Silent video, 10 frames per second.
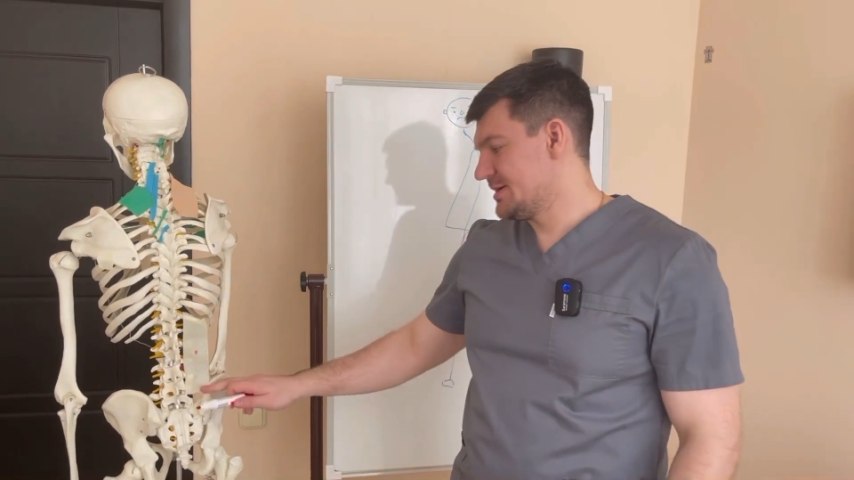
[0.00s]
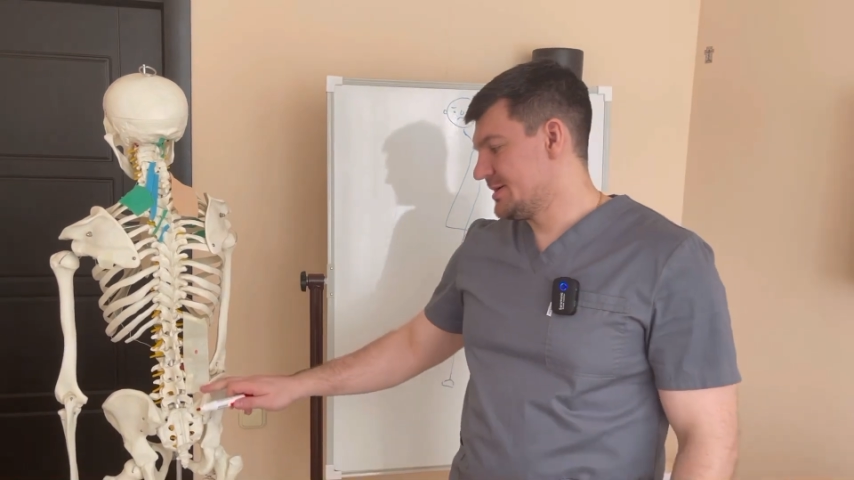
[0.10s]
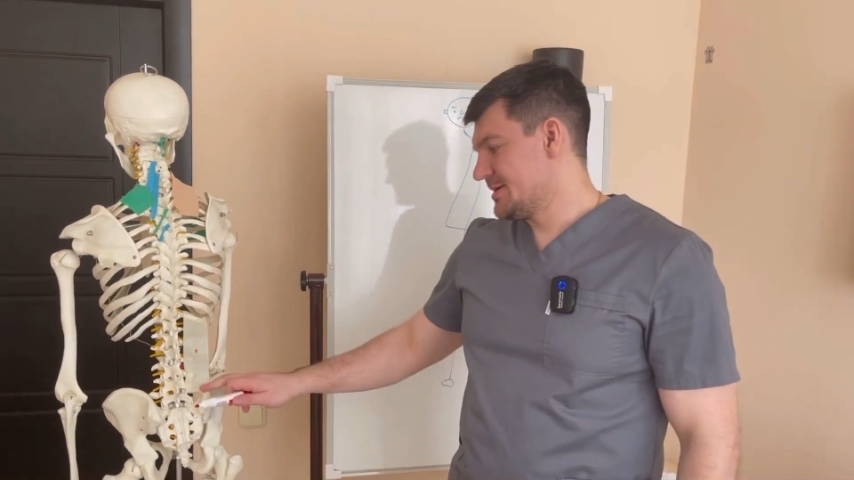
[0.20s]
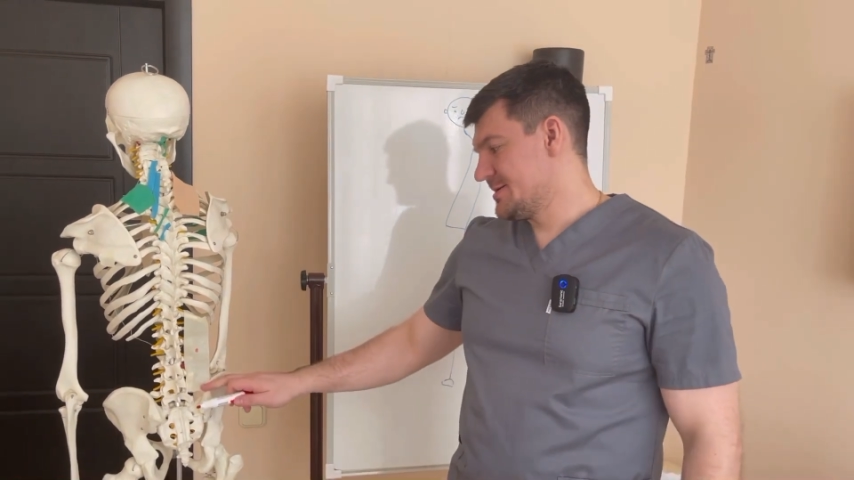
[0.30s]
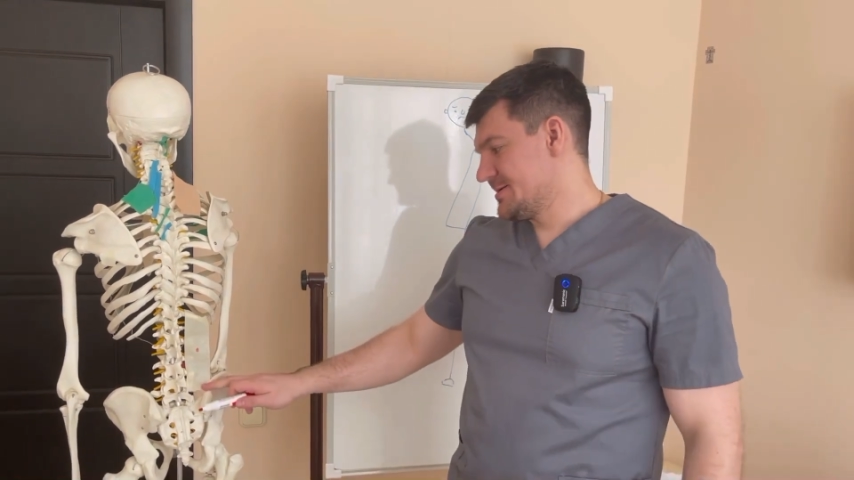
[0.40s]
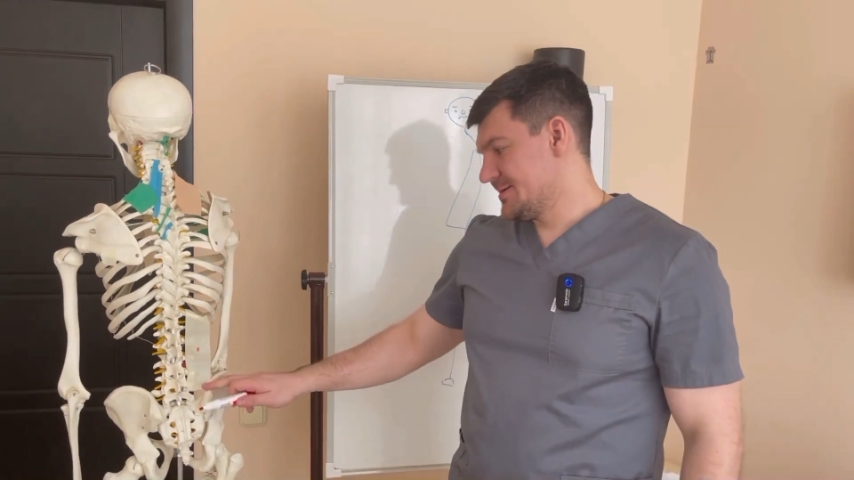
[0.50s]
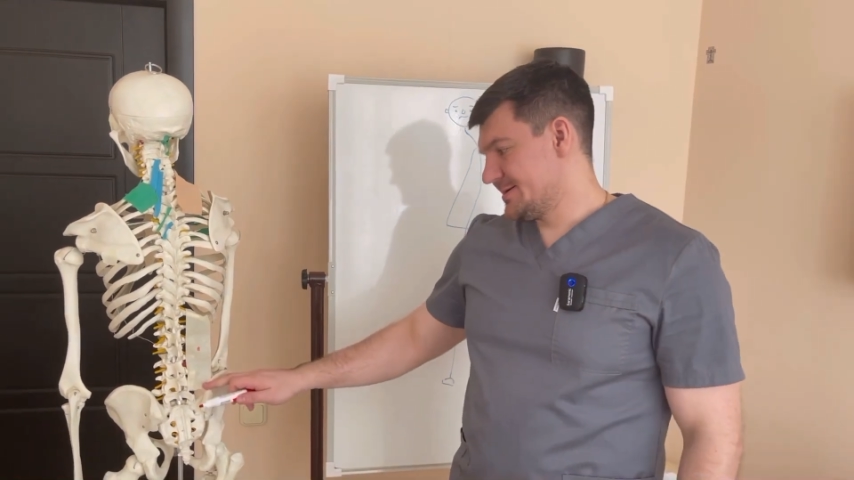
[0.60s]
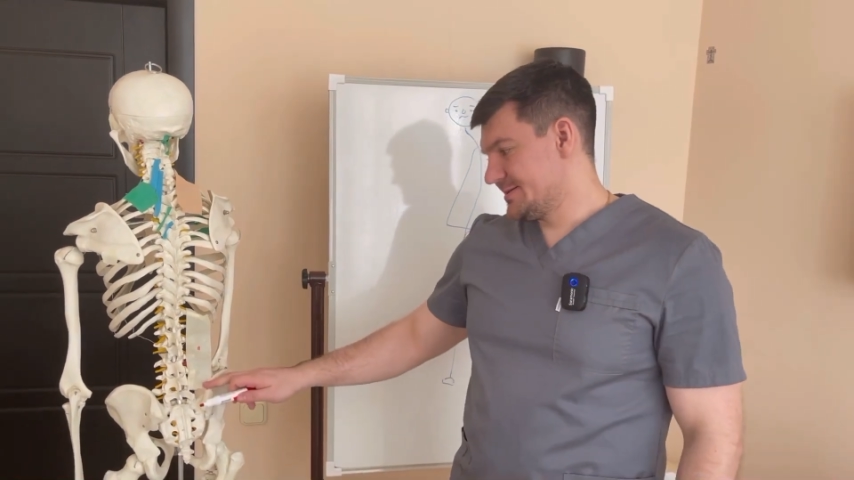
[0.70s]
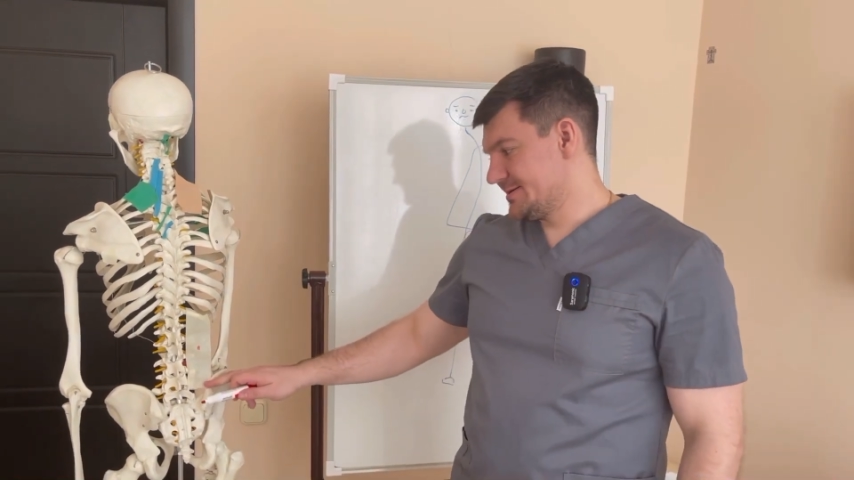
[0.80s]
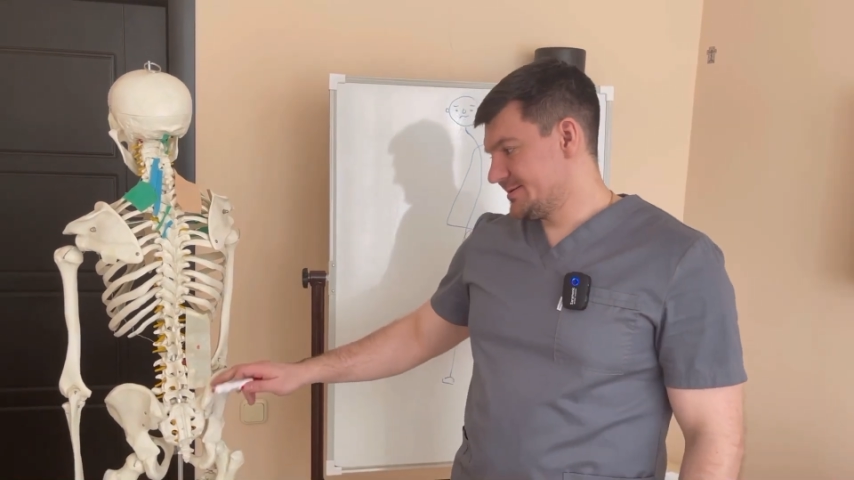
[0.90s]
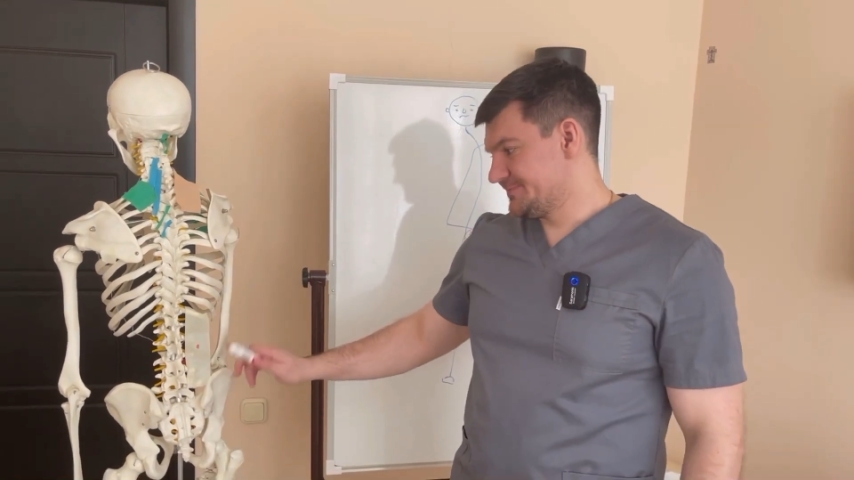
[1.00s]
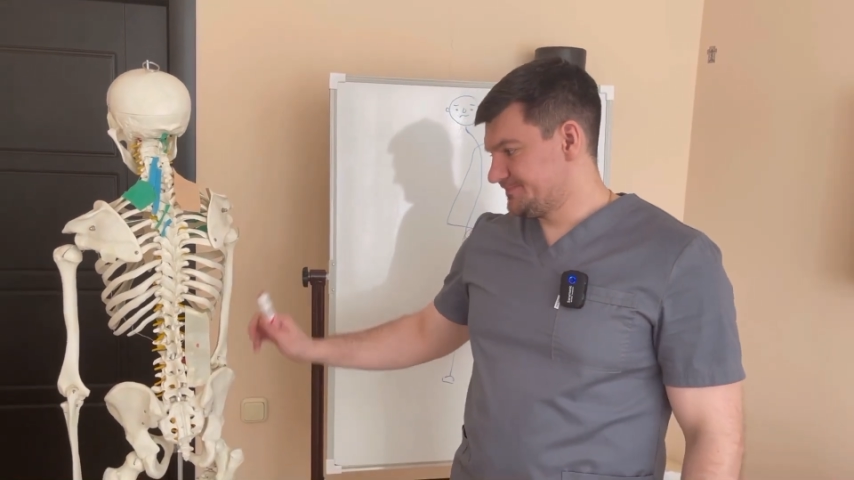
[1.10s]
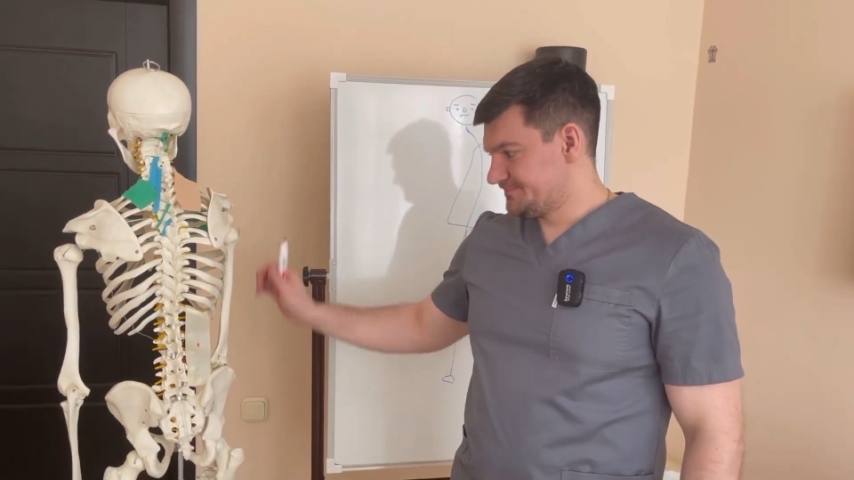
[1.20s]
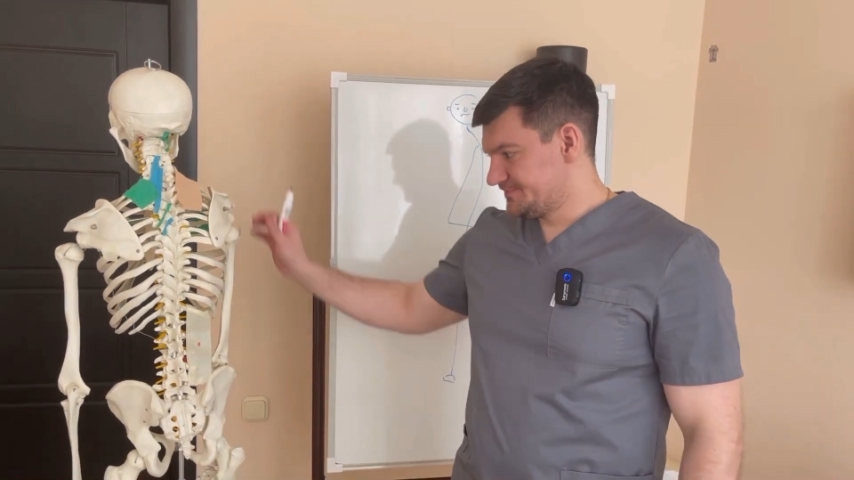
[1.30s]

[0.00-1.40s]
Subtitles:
It's located in